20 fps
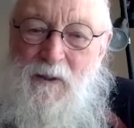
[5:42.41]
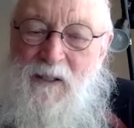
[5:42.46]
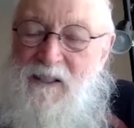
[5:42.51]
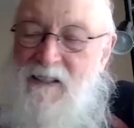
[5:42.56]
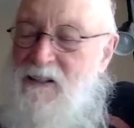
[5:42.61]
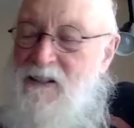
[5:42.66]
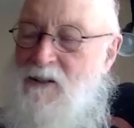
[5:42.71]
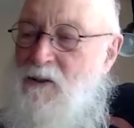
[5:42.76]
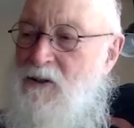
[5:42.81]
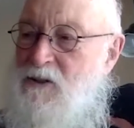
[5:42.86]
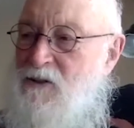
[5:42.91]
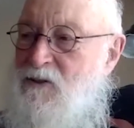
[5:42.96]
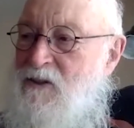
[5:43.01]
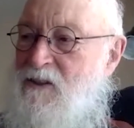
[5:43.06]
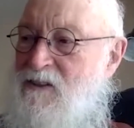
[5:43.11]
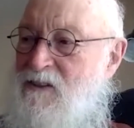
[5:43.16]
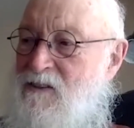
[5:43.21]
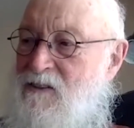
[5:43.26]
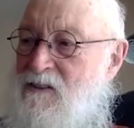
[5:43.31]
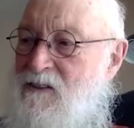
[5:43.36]
working at the Gold
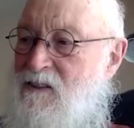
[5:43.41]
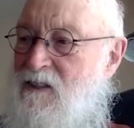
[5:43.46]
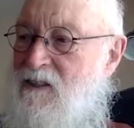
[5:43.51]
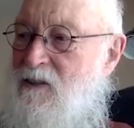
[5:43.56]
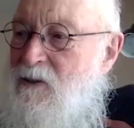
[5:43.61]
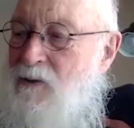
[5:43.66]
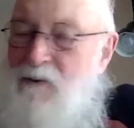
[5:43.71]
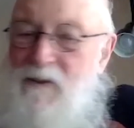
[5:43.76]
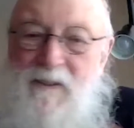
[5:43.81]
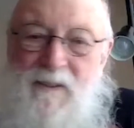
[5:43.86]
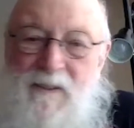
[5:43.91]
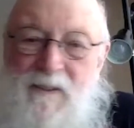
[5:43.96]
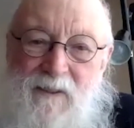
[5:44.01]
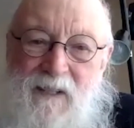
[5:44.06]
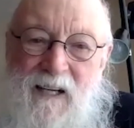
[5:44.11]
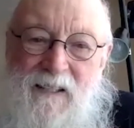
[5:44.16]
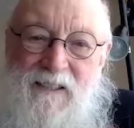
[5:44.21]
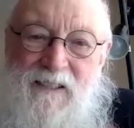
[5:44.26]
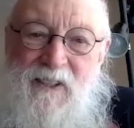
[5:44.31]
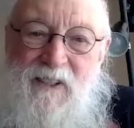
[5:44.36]
Street Saloon,
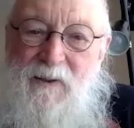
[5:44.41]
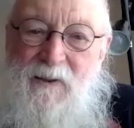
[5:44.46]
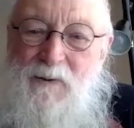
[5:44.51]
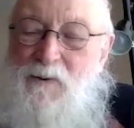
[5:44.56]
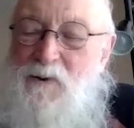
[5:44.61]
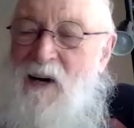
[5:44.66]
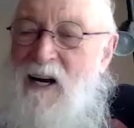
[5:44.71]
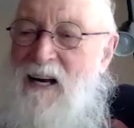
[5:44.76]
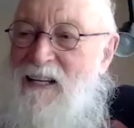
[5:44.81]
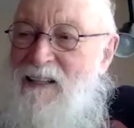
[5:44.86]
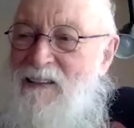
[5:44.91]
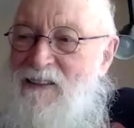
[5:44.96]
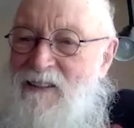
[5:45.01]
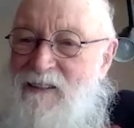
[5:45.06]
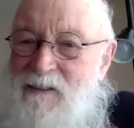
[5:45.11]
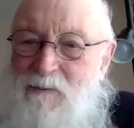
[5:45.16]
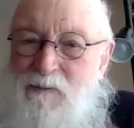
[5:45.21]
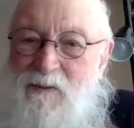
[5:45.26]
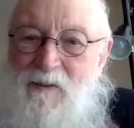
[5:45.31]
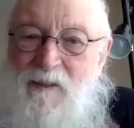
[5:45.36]
I started writing
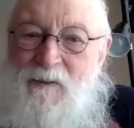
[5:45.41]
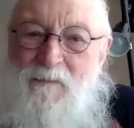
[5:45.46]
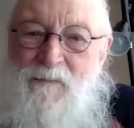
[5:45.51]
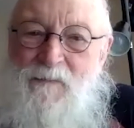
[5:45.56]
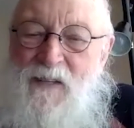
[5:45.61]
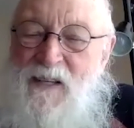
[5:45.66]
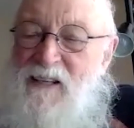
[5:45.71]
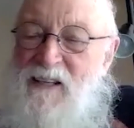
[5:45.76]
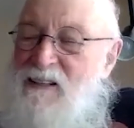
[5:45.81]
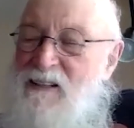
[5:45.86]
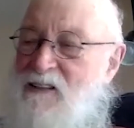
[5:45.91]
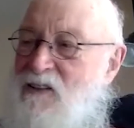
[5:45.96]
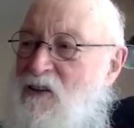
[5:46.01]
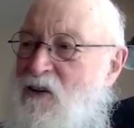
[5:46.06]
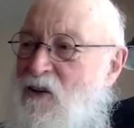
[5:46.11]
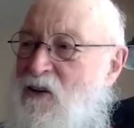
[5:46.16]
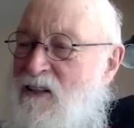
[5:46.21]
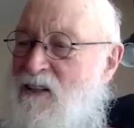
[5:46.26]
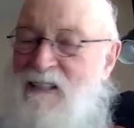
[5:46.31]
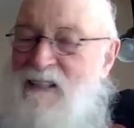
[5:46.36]
this
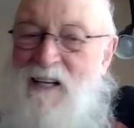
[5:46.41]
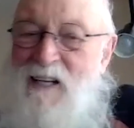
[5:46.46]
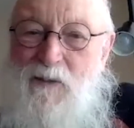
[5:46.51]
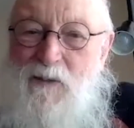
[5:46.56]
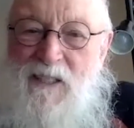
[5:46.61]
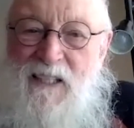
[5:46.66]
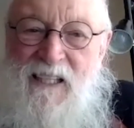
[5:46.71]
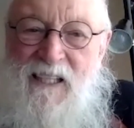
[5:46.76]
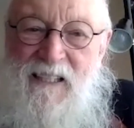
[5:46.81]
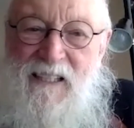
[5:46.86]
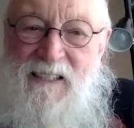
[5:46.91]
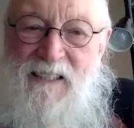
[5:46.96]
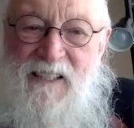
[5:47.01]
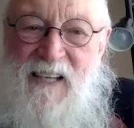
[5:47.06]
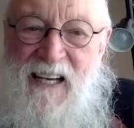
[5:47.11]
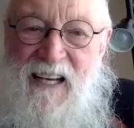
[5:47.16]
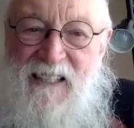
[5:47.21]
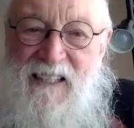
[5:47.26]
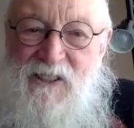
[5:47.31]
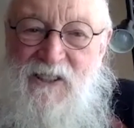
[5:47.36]
long, complicated
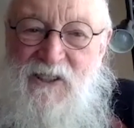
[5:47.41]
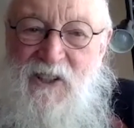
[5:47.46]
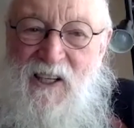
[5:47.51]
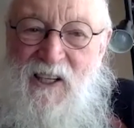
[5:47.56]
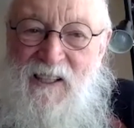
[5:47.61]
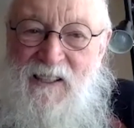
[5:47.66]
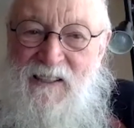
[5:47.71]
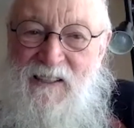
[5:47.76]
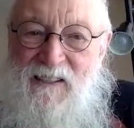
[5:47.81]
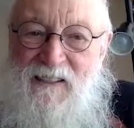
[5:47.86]
jazz chart,